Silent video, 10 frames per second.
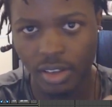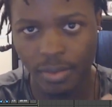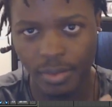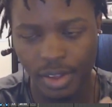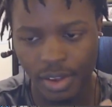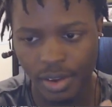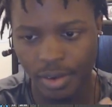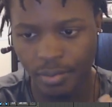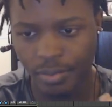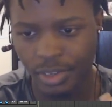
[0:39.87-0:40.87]

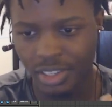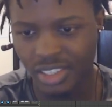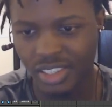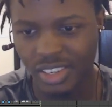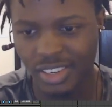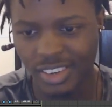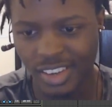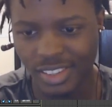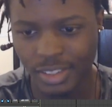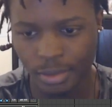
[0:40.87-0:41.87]
There's
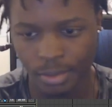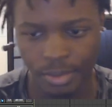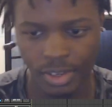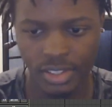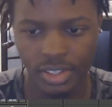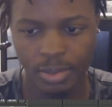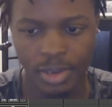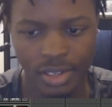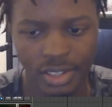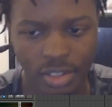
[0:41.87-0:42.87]
lots of VST
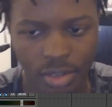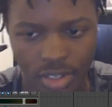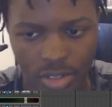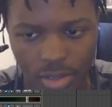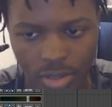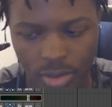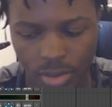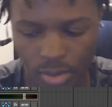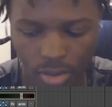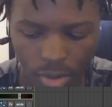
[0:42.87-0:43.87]
plugins you need to
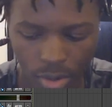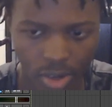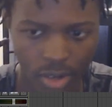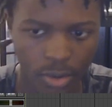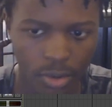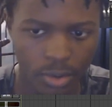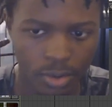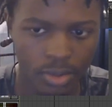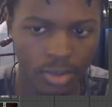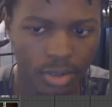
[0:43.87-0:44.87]
know how to
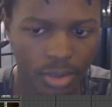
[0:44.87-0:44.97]
use.